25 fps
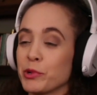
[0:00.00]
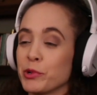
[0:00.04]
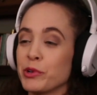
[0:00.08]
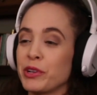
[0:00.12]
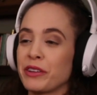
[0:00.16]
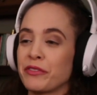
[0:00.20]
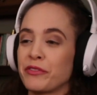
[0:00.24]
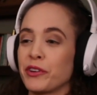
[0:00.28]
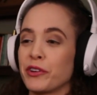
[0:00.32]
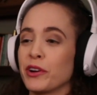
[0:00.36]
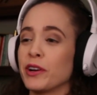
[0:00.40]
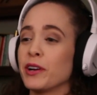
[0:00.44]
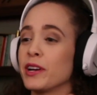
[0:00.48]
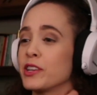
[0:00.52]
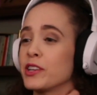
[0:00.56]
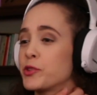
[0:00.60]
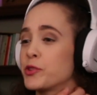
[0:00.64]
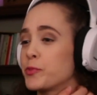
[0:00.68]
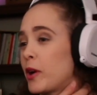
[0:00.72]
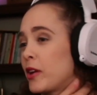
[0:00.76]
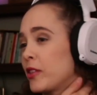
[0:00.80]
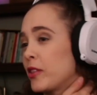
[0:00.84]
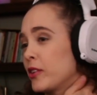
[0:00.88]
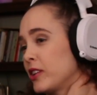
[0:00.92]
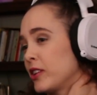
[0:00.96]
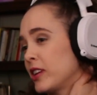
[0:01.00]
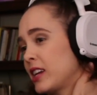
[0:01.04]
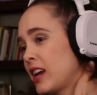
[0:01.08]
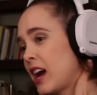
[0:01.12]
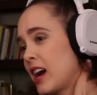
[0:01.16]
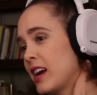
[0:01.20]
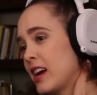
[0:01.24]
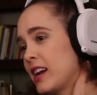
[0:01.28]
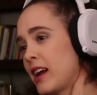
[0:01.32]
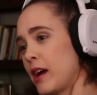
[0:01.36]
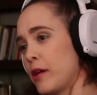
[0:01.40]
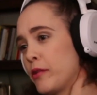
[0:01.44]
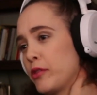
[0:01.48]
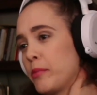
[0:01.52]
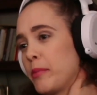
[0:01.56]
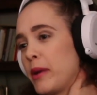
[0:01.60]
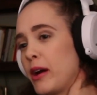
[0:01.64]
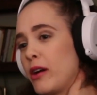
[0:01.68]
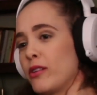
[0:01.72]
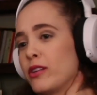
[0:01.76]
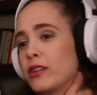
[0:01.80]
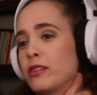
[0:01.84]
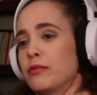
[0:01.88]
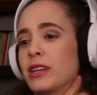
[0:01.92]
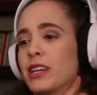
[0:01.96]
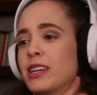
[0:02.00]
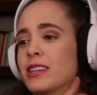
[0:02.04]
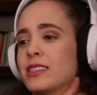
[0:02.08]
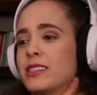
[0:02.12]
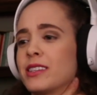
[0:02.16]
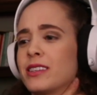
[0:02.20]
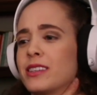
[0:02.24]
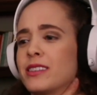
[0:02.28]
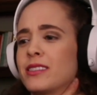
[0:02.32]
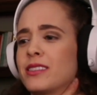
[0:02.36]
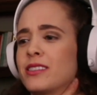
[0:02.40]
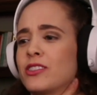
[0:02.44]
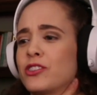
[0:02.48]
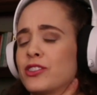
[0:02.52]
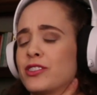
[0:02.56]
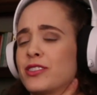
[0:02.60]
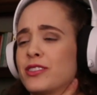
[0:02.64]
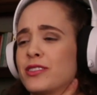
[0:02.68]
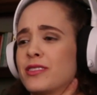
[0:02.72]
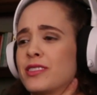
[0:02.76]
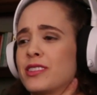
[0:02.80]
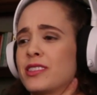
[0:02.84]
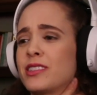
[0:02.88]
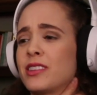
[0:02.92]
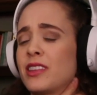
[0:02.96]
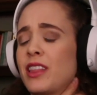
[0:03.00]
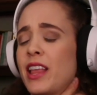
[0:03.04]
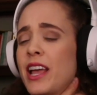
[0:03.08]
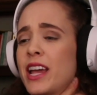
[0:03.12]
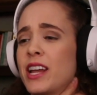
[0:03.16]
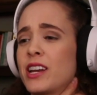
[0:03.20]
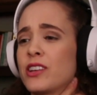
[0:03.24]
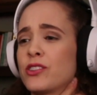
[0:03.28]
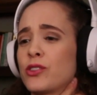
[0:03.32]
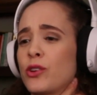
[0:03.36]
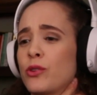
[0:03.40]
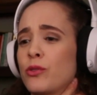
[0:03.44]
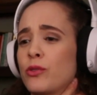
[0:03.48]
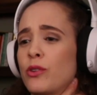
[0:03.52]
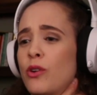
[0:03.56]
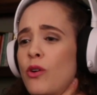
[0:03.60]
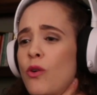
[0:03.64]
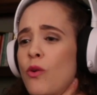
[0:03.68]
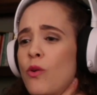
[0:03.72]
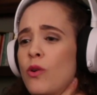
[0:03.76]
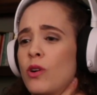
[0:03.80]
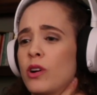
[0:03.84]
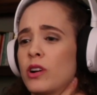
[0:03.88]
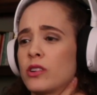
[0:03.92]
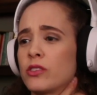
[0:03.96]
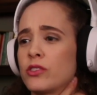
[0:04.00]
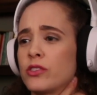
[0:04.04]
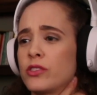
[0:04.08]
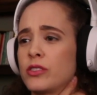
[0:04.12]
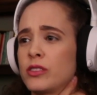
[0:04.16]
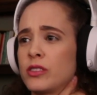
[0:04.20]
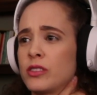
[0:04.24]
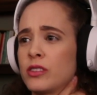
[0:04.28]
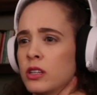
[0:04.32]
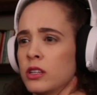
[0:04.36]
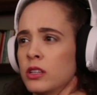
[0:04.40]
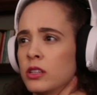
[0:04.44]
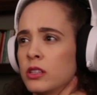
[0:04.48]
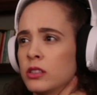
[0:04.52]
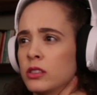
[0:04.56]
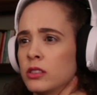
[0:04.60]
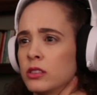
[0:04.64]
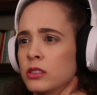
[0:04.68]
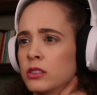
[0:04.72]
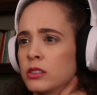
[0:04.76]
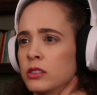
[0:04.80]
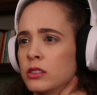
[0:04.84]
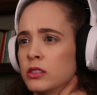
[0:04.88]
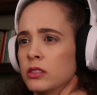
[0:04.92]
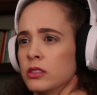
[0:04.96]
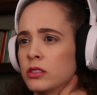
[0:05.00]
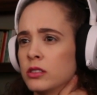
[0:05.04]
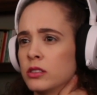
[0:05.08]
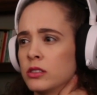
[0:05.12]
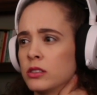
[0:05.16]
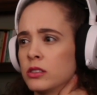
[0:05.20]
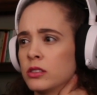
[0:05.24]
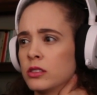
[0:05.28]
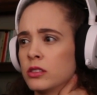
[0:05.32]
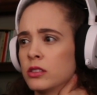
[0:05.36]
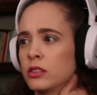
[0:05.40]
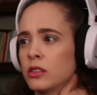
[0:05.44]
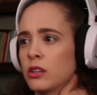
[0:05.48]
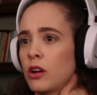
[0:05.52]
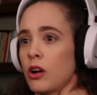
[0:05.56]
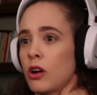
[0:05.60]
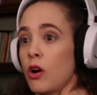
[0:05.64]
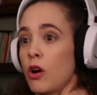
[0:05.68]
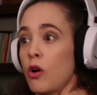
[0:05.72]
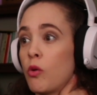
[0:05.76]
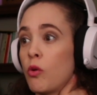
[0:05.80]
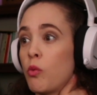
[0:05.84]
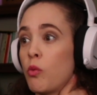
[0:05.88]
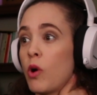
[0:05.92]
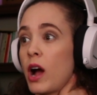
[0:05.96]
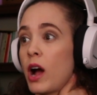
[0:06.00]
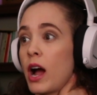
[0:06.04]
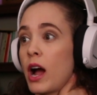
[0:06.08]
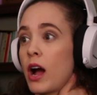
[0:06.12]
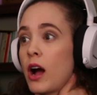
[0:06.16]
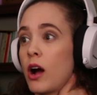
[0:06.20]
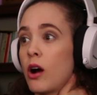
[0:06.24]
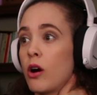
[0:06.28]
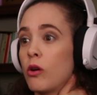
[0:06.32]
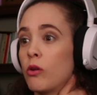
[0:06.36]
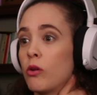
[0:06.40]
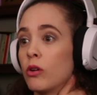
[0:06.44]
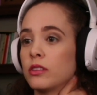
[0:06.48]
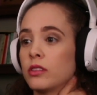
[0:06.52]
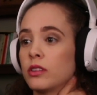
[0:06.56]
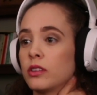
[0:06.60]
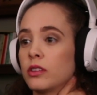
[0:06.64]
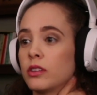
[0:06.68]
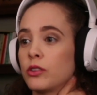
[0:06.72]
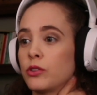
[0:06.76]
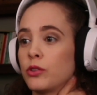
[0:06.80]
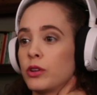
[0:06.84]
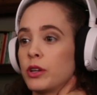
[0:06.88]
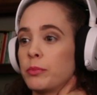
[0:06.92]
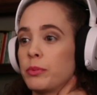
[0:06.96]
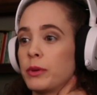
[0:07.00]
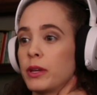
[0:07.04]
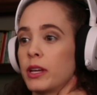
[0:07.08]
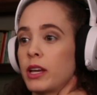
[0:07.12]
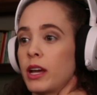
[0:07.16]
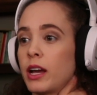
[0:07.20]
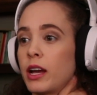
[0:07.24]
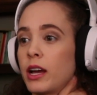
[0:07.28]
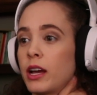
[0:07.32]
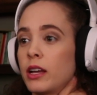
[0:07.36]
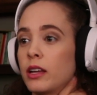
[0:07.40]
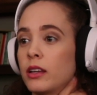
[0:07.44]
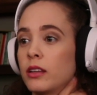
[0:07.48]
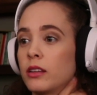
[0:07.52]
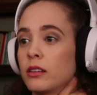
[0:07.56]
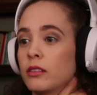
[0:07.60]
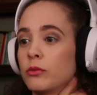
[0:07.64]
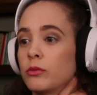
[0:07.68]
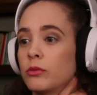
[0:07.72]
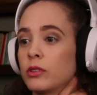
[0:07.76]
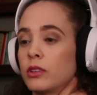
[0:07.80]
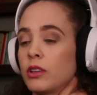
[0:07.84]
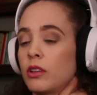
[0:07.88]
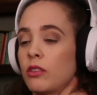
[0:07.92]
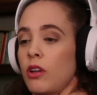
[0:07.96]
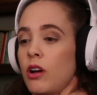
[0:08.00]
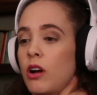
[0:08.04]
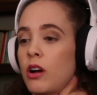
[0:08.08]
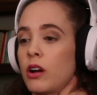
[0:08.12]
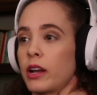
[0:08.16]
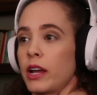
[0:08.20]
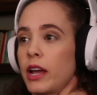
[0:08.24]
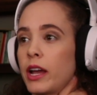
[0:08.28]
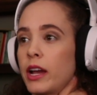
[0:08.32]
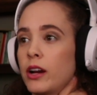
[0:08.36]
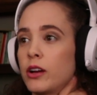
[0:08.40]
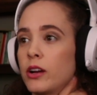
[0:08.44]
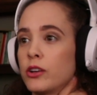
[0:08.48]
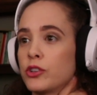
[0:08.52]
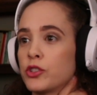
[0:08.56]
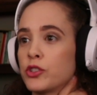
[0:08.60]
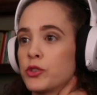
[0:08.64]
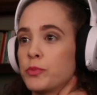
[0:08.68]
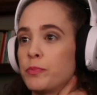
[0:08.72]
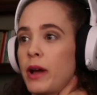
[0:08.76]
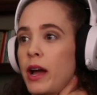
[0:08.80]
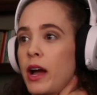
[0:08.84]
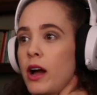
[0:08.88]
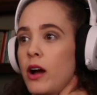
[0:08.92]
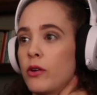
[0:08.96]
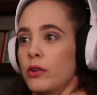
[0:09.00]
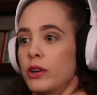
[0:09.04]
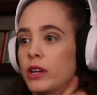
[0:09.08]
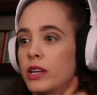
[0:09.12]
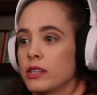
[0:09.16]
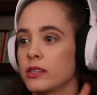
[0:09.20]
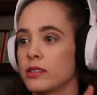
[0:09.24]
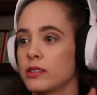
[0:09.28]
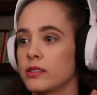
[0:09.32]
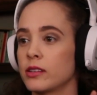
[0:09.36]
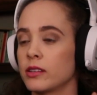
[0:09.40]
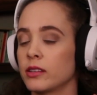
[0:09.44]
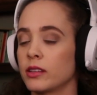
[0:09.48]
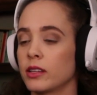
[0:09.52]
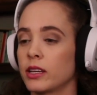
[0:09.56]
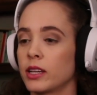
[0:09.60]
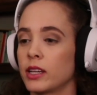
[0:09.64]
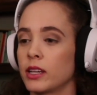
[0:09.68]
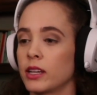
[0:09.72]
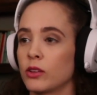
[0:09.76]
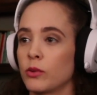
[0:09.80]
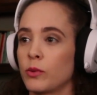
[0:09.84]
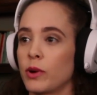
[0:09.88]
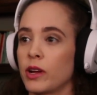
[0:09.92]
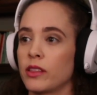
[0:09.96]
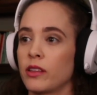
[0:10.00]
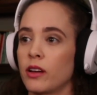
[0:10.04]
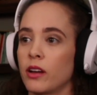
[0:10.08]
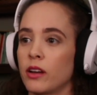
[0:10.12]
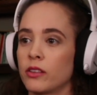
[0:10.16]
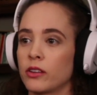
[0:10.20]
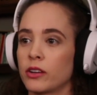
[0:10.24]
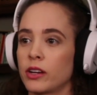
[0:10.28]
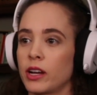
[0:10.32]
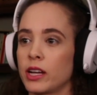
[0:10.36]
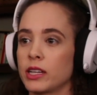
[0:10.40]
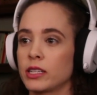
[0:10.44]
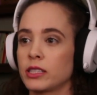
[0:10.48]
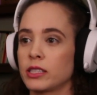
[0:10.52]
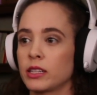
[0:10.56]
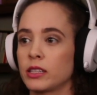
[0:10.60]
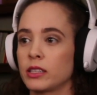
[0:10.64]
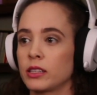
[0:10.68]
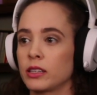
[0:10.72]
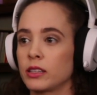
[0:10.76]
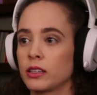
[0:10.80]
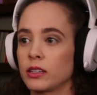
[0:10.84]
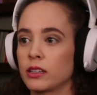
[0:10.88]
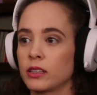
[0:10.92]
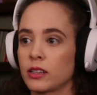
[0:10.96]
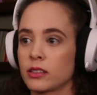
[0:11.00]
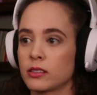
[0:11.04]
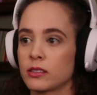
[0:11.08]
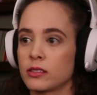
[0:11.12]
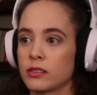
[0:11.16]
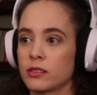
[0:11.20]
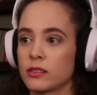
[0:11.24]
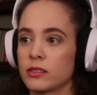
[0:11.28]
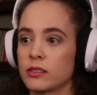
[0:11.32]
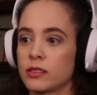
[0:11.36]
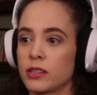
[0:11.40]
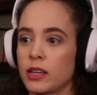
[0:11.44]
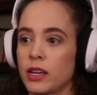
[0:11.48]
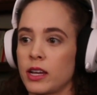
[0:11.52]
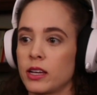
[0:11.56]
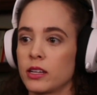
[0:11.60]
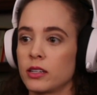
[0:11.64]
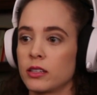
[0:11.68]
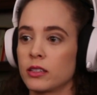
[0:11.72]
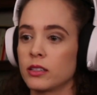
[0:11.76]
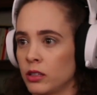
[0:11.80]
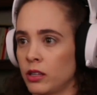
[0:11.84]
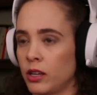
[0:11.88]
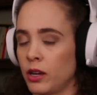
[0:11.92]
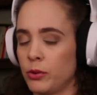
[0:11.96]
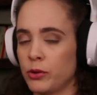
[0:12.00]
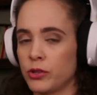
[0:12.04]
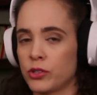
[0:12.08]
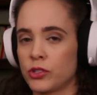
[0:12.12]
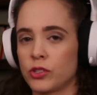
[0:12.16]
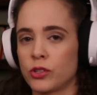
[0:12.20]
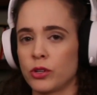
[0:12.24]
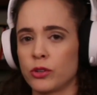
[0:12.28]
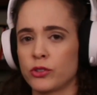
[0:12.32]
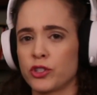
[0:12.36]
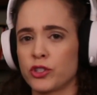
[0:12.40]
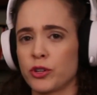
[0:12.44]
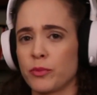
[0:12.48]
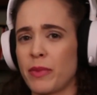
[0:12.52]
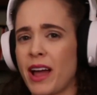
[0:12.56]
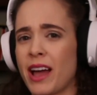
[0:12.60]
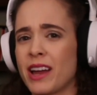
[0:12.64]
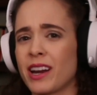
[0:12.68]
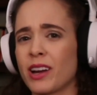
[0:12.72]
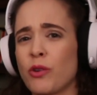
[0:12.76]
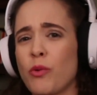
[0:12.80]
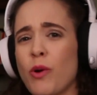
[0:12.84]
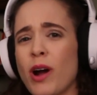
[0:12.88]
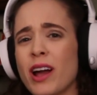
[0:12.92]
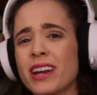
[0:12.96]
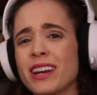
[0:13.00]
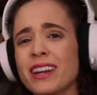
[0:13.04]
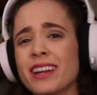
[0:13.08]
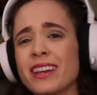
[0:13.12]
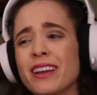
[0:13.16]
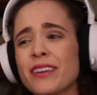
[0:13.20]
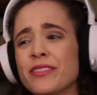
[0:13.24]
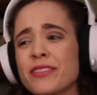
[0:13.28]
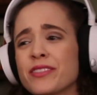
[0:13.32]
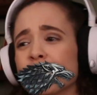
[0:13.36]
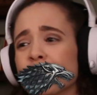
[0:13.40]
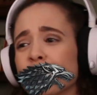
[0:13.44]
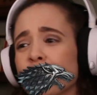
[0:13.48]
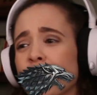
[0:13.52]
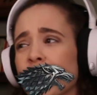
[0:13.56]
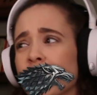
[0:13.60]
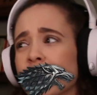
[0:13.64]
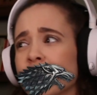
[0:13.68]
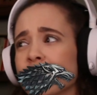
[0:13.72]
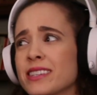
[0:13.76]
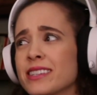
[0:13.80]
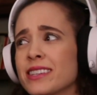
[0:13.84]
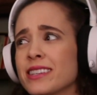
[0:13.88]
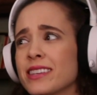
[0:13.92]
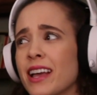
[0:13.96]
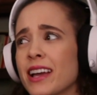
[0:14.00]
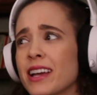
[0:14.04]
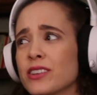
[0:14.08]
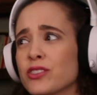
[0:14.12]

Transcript: rooting for his brother to die now, the mountain, because he's just slayed his own horse. Oh wow. The creepy guy with the long hair just bowed instantly in the way the other guy didn't. That's insane. That was so dramatic. Why did he have to slay